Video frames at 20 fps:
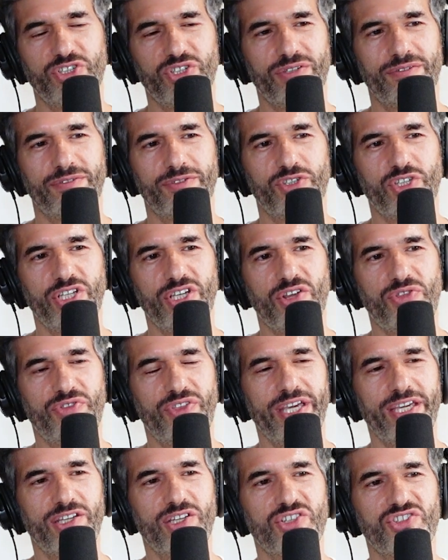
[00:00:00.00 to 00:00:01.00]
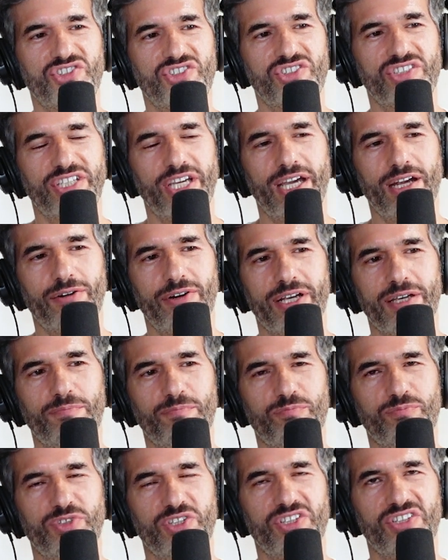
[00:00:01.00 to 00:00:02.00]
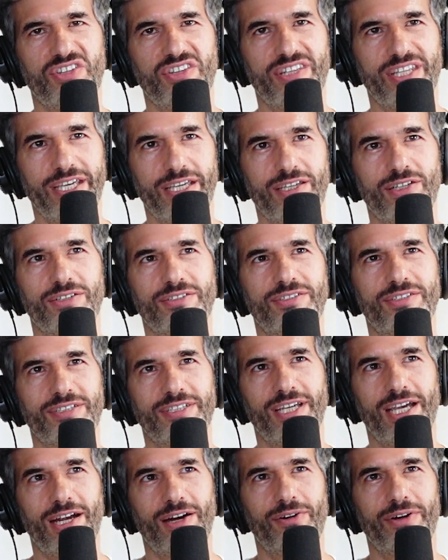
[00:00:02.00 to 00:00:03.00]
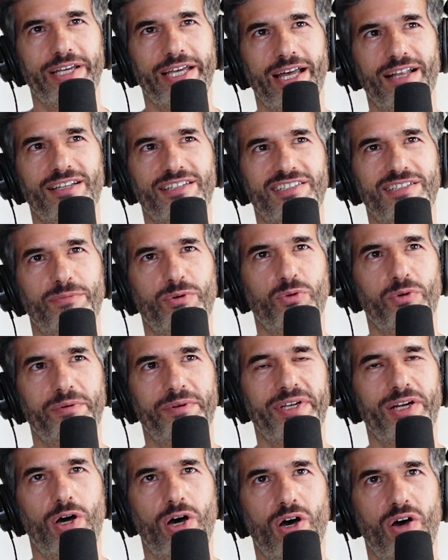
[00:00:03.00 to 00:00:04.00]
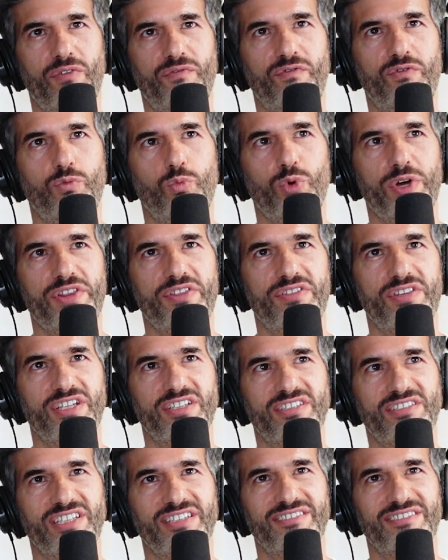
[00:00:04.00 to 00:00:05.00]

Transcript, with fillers: do, it, do you think you're scaring? Do you think you're scaring eligible women off with this